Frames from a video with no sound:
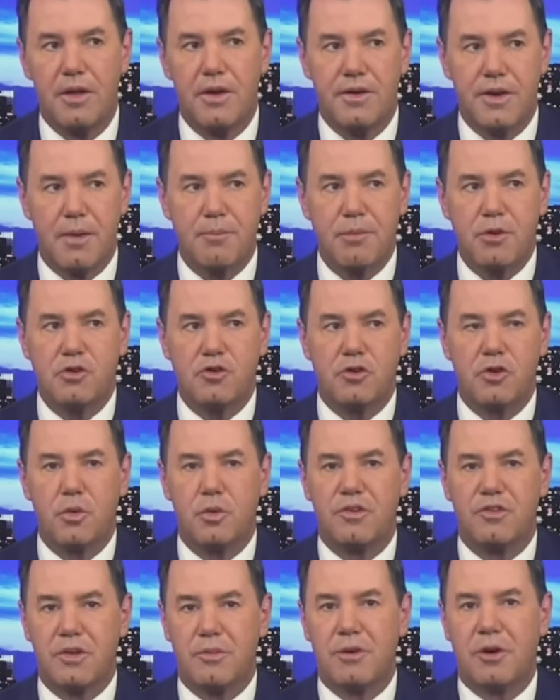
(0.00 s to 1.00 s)
Number two
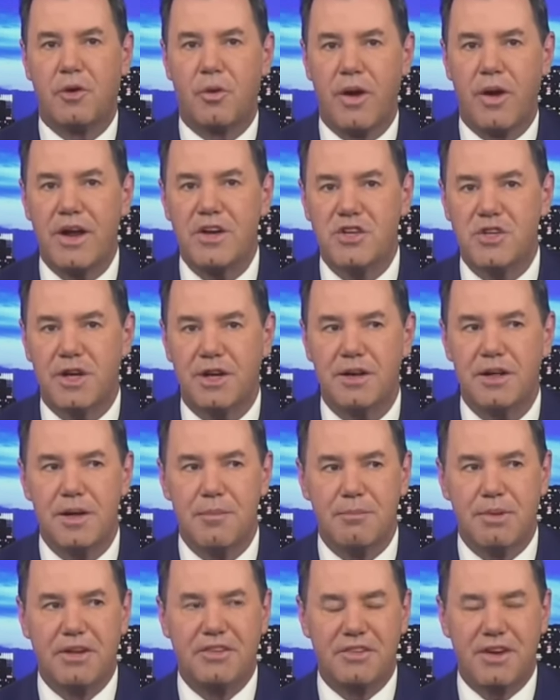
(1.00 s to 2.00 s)
is immigration,
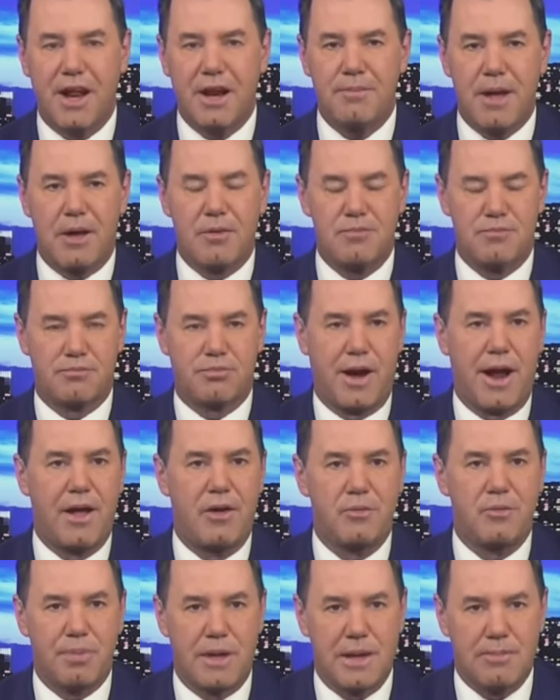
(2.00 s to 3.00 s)
but it's not about
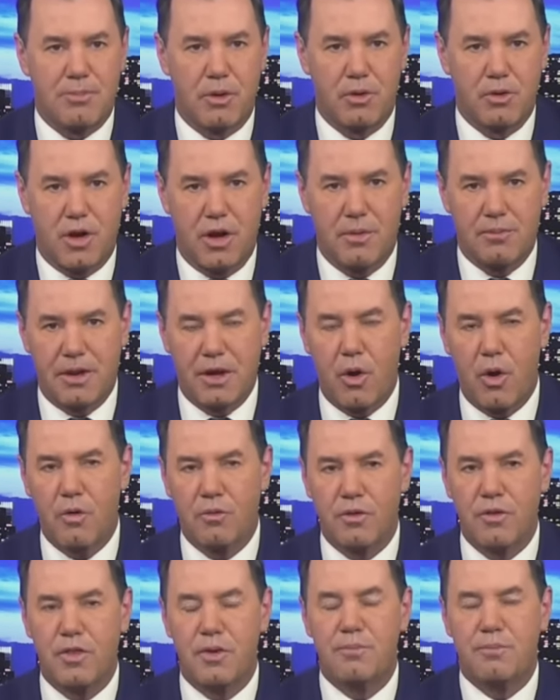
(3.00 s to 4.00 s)
brown people coming
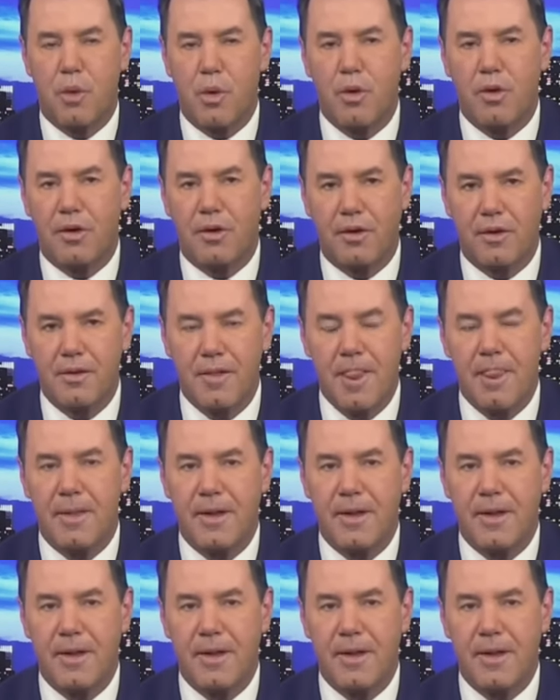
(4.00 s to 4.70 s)
over the border.